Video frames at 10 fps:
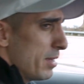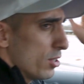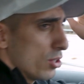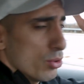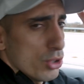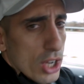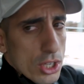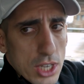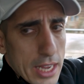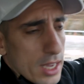minutes you
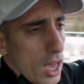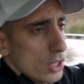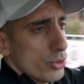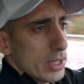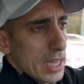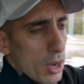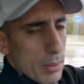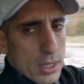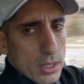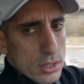charge like 100
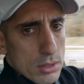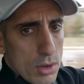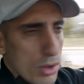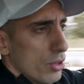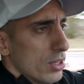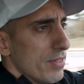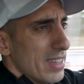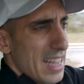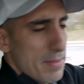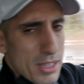kilometers or not
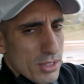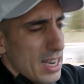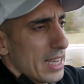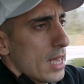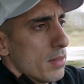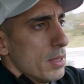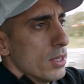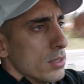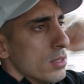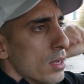even 10 minutes, like 8
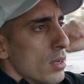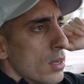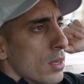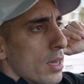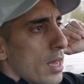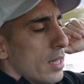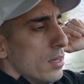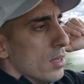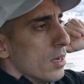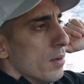minutes.
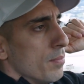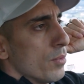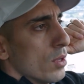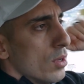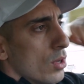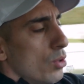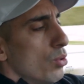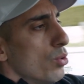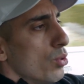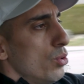And uh,
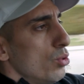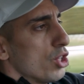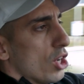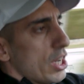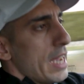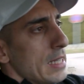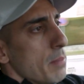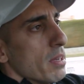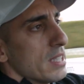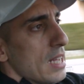you, you charge
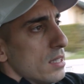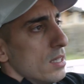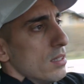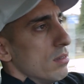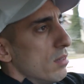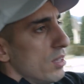80% in,